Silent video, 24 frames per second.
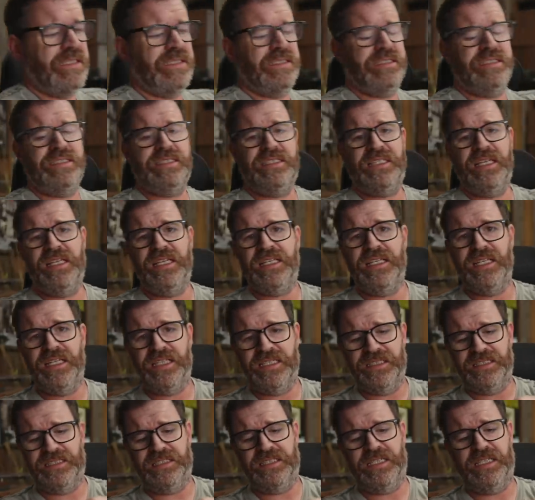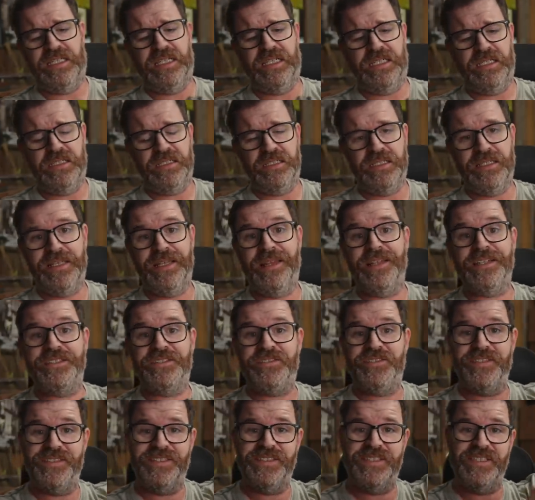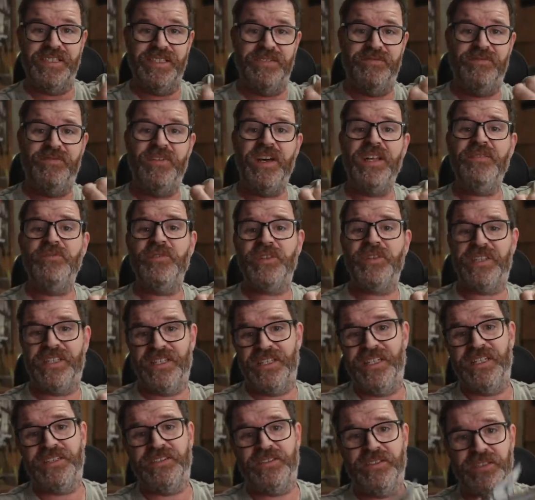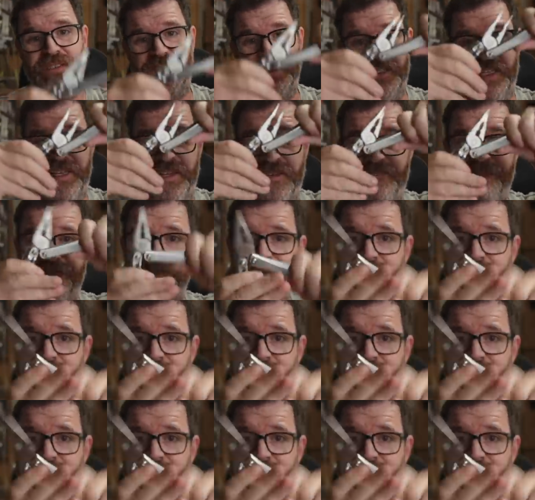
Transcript: Stinky inside. Electricity. Fun with electricity.